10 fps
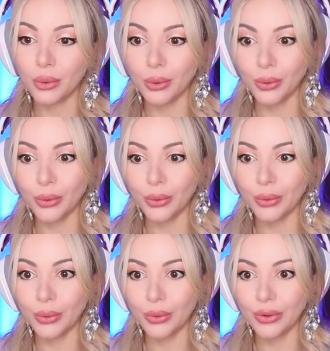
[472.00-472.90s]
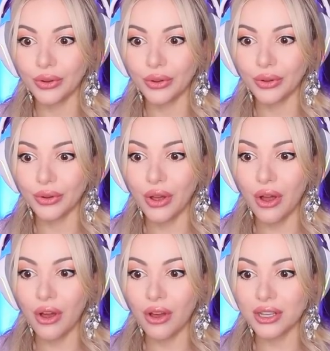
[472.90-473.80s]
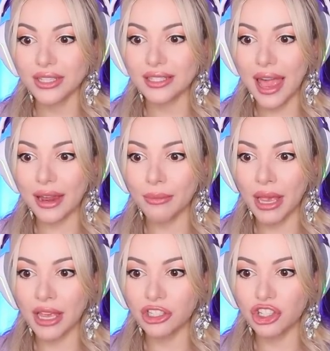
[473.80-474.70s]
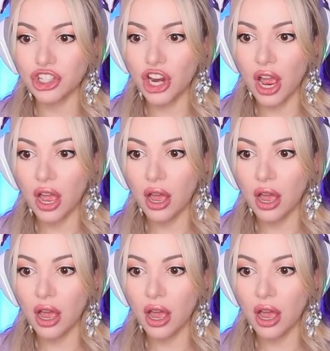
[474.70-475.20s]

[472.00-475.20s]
Ooh. Sandwich.